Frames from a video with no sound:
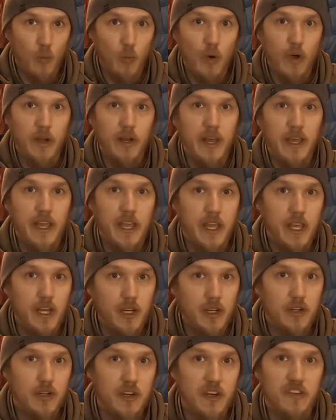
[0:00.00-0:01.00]
would
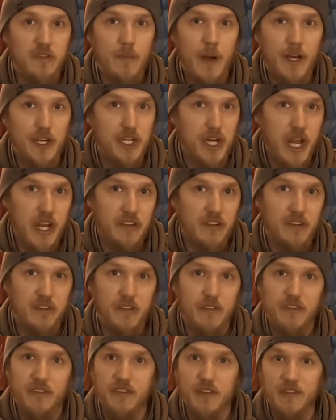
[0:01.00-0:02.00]
increase my chances
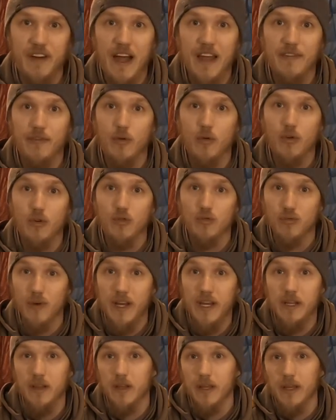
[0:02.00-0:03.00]
of survival
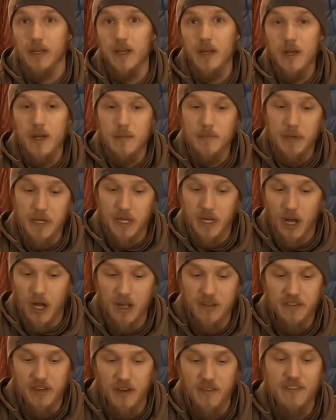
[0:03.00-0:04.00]
greatly
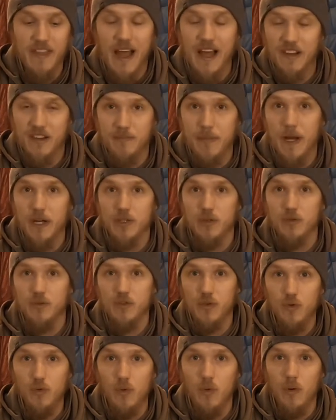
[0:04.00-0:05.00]
because of that special
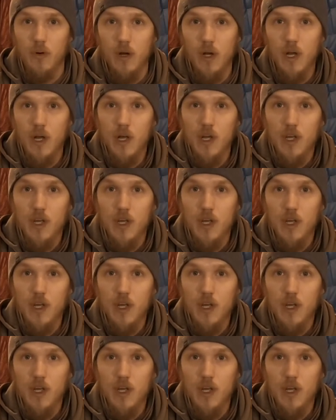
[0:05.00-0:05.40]
tool.